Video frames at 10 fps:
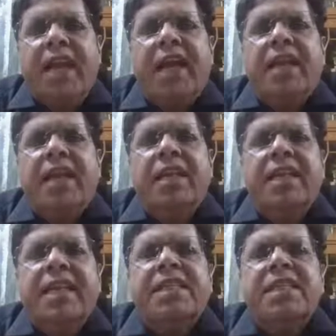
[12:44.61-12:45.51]
And
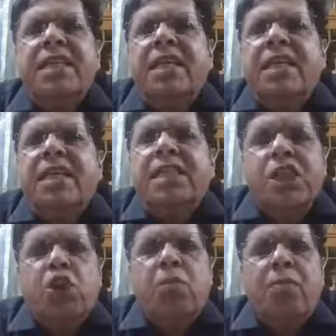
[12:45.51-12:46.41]
this
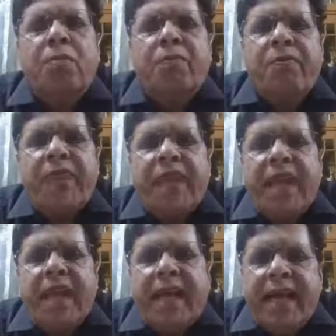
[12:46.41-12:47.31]
cinnamon
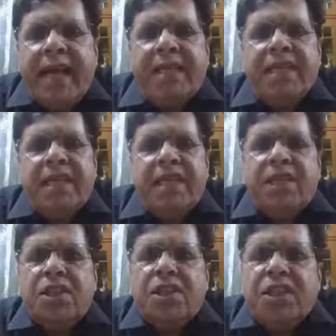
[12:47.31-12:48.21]
has
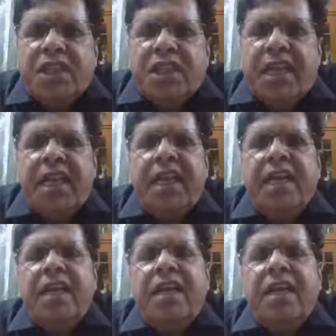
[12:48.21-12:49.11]
three